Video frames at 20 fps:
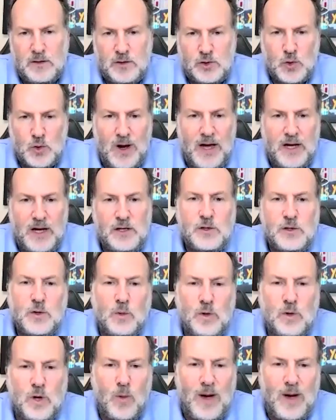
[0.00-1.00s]
trying to
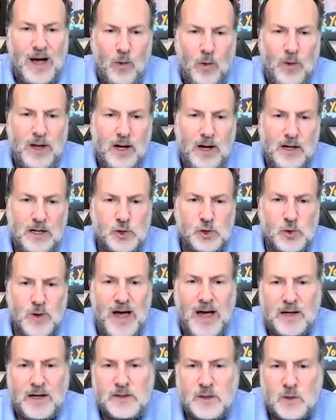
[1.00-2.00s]
go out and
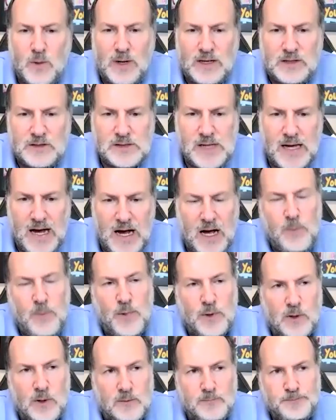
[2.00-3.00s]
attract and raise
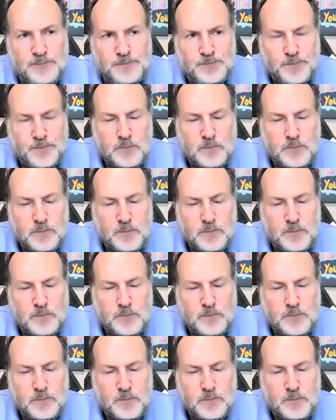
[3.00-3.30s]
capital,